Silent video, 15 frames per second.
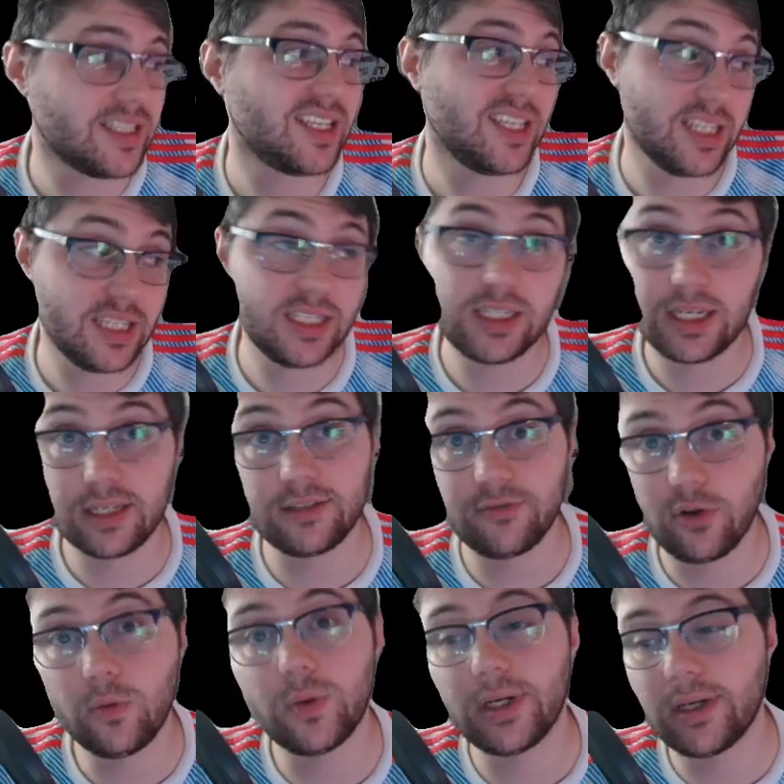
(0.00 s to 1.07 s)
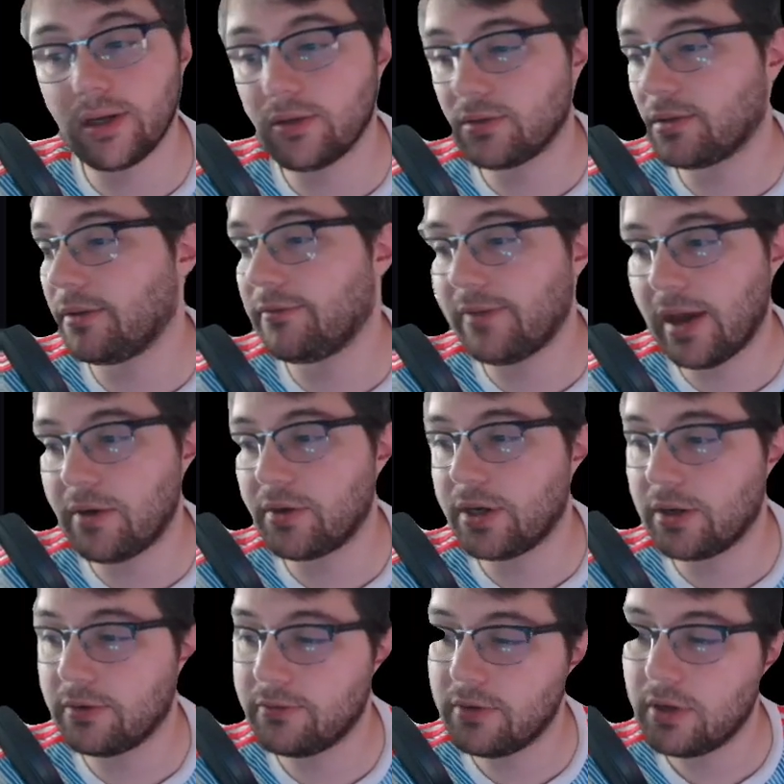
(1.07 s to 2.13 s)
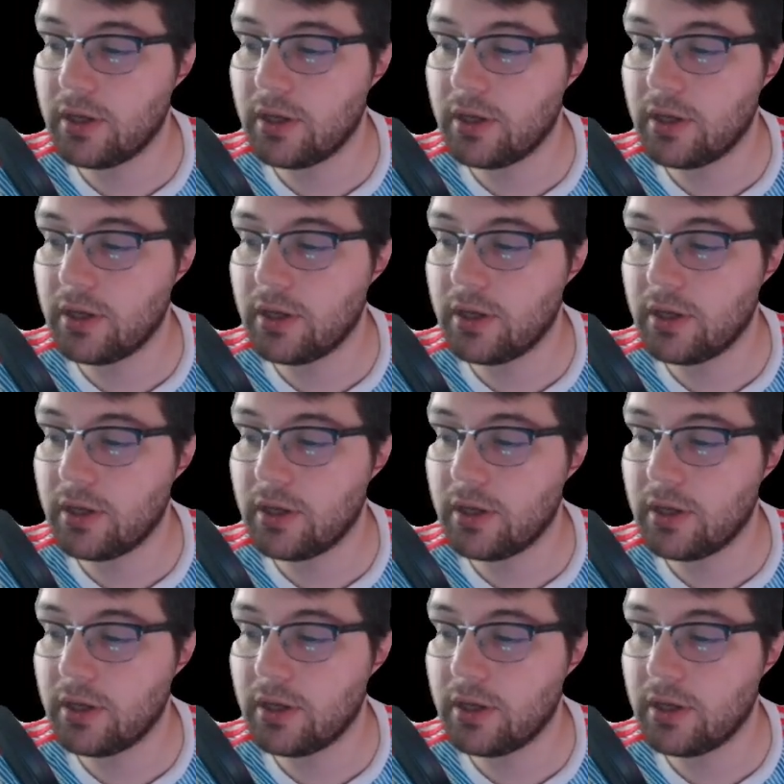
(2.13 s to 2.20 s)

then you need DS4 Windows. Fair enough.